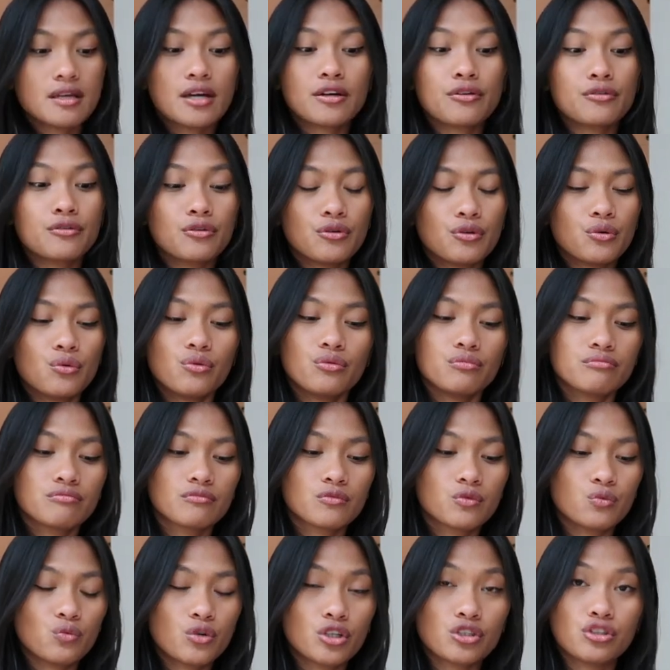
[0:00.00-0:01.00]
I don't know
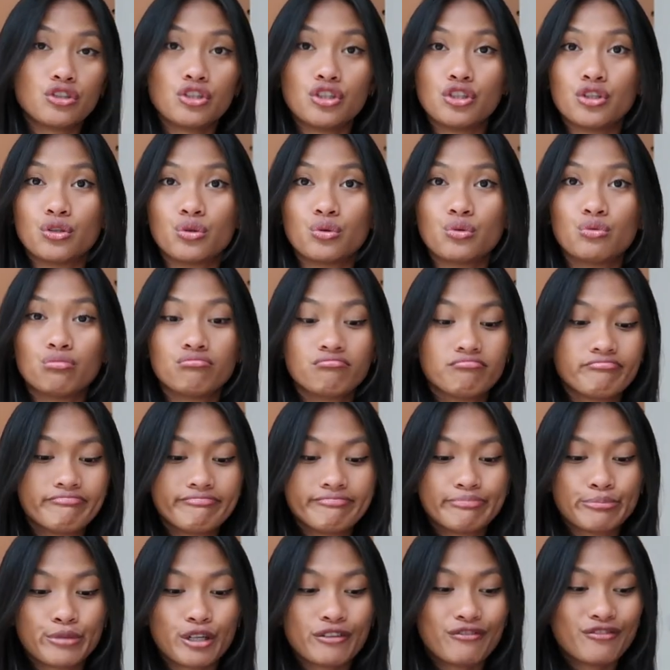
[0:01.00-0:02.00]
what you
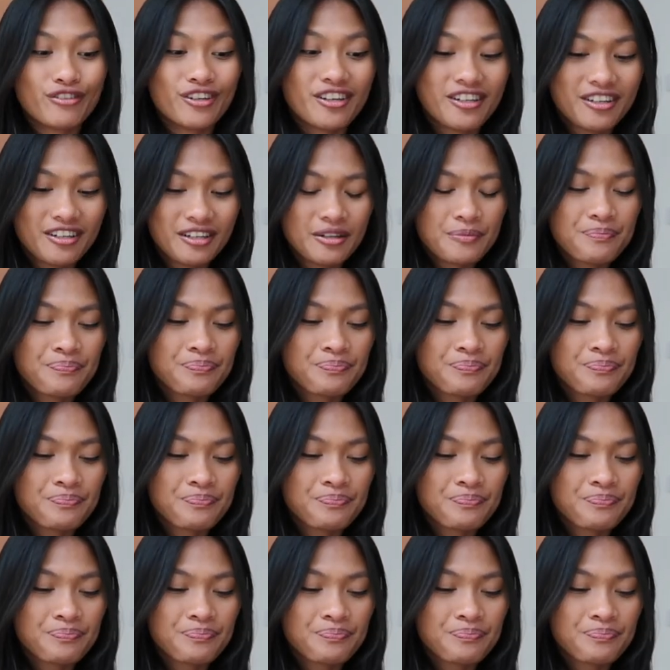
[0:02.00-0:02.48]
prefer.